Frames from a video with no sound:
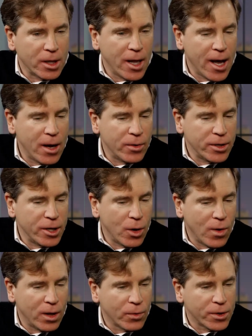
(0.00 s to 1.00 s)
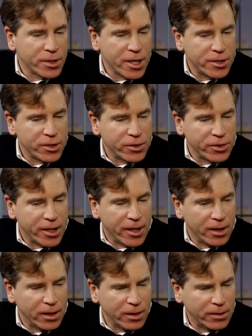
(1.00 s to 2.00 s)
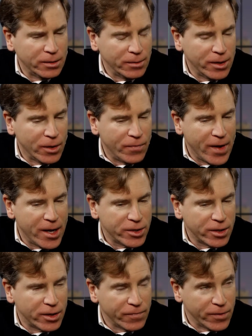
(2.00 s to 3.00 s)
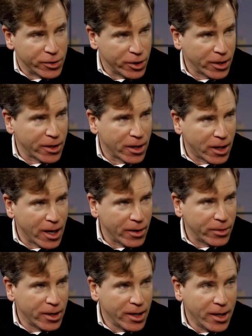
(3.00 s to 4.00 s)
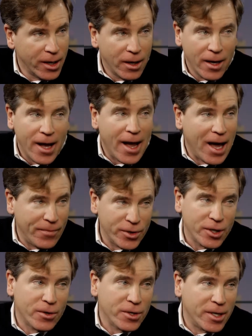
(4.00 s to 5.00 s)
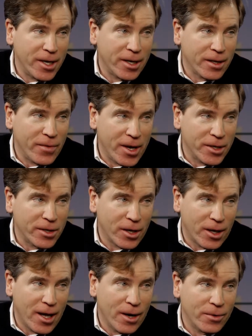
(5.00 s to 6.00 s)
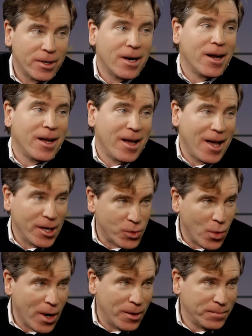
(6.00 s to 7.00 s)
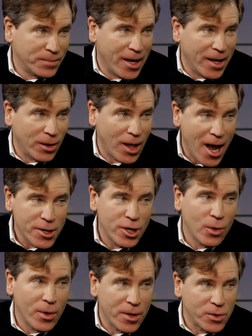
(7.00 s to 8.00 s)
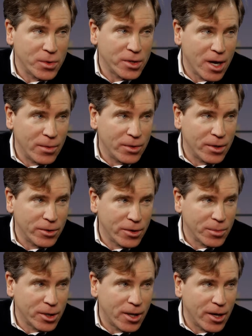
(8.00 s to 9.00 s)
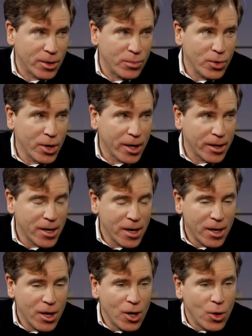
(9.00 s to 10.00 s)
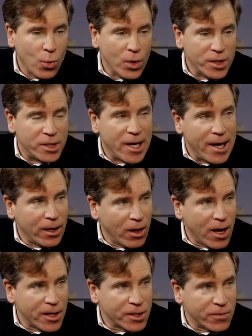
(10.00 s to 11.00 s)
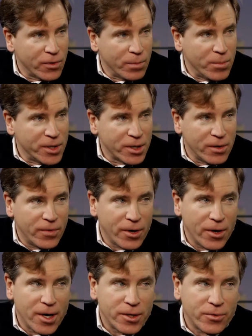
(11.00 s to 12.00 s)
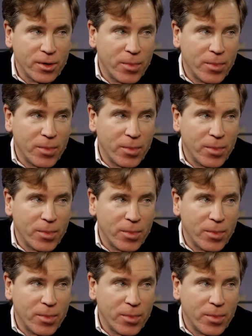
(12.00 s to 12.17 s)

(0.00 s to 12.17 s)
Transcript: cloud, you know, while organizations are taking you know advantage of the agility of the cloud, adversaries take advantage of the cloud as well. And last year, one of the things we saw in, in terms of cloud computing was data loss from misconfigured S3